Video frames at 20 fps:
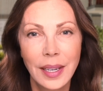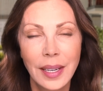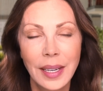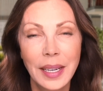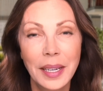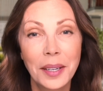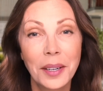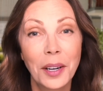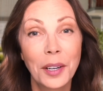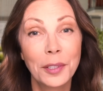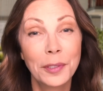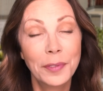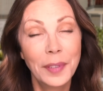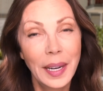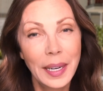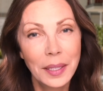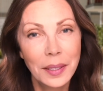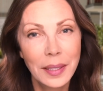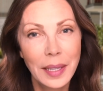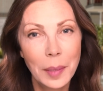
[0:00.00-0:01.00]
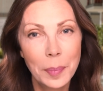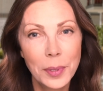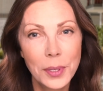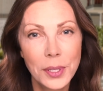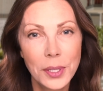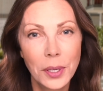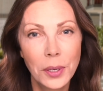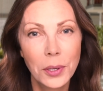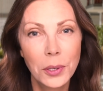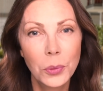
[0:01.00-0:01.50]
In our final
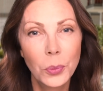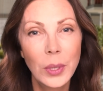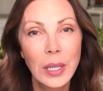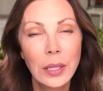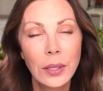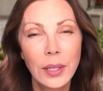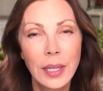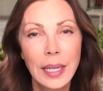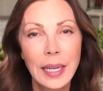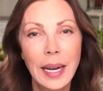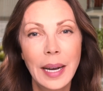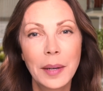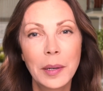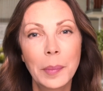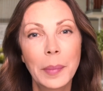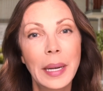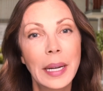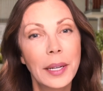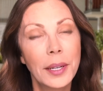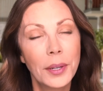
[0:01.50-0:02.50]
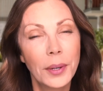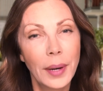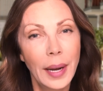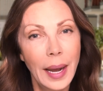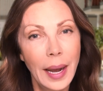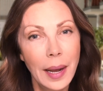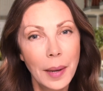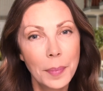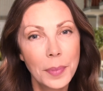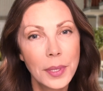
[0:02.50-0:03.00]
episode, we look at how to make your
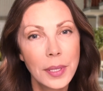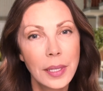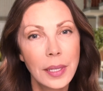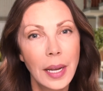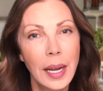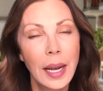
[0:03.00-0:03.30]
apps